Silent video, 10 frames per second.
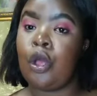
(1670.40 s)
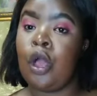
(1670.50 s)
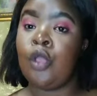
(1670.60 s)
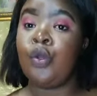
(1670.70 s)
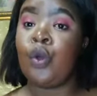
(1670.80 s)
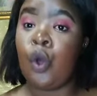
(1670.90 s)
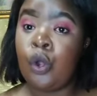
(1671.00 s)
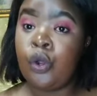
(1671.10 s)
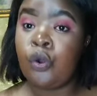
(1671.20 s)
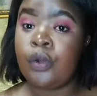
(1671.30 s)
are you
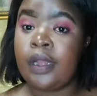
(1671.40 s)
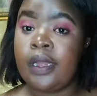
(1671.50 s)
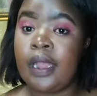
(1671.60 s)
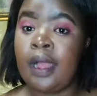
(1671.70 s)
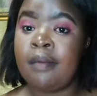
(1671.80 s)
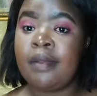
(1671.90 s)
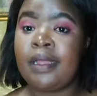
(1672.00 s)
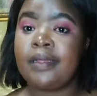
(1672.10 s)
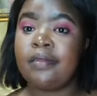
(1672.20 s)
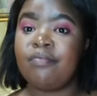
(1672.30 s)
gone already? I'm
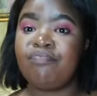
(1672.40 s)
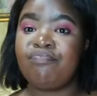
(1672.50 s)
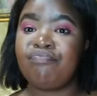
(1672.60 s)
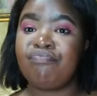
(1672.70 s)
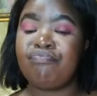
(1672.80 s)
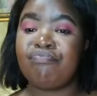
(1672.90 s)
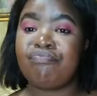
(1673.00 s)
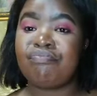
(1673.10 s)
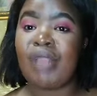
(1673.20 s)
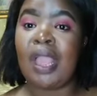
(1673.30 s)
like,
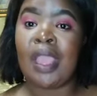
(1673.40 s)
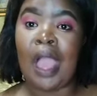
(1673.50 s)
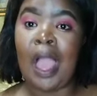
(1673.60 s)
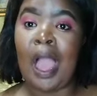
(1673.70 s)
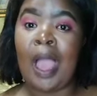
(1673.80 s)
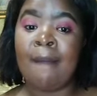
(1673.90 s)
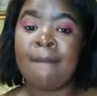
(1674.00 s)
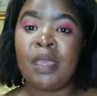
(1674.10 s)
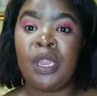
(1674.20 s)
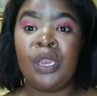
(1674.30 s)
yeah,
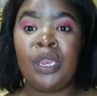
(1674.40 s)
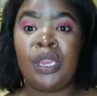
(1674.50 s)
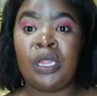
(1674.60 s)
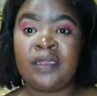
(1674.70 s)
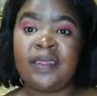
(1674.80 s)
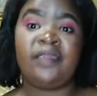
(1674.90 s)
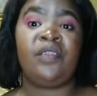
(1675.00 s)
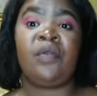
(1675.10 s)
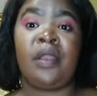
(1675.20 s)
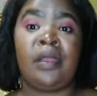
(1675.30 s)
I'm in a
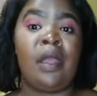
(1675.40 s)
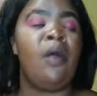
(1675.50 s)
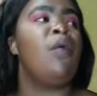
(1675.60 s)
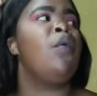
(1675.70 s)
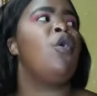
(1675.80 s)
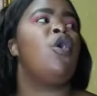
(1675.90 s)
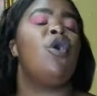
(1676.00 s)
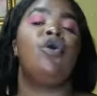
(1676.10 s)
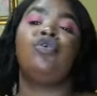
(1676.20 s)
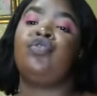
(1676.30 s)
taxi right now,
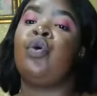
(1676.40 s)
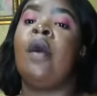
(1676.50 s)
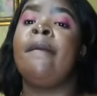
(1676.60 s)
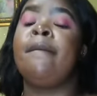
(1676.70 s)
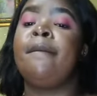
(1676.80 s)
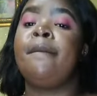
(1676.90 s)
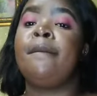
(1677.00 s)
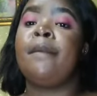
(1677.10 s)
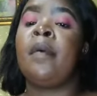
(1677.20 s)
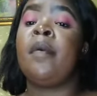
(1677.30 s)
so
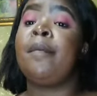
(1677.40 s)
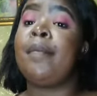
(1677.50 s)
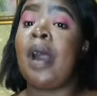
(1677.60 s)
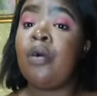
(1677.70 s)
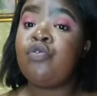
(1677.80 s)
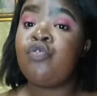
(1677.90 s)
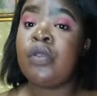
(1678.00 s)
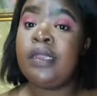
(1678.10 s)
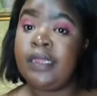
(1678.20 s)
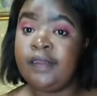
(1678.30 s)
I'm about to
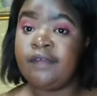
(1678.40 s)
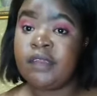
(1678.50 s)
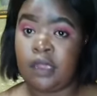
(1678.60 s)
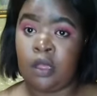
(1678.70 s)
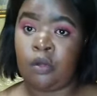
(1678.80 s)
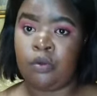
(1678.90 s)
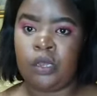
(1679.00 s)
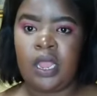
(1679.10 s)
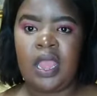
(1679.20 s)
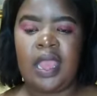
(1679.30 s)
leave town.
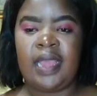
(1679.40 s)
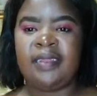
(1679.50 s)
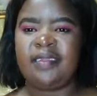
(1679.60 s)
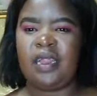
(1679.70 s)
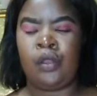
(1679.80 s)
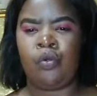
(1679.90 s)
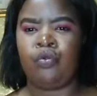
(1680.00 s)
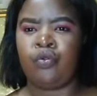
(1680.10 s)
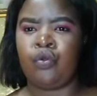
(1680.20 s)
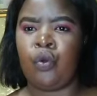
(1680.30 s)
And he's like, no,
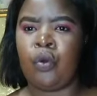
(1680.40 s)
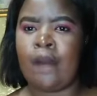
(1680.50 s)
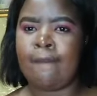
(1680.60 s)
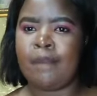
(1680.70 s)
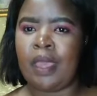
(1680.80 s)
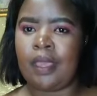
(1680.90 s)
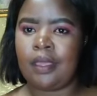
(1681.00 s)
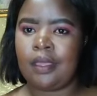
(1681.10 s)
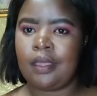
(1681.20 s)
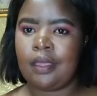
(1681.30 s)
don't go, come back.
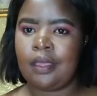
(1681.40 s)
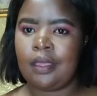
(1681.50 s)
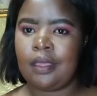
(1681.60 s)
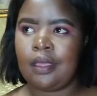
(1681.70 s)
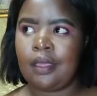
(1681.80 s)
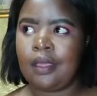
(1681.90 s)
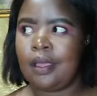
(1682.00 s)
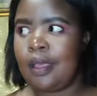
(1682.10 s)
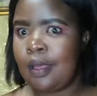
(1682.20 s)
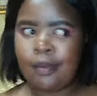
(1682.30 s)

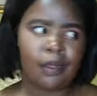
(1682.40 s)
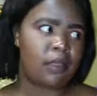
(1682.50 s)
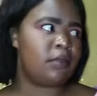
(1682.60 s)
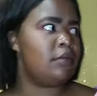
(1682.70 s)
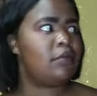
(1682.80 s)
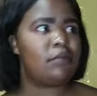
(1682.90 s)
I'm like,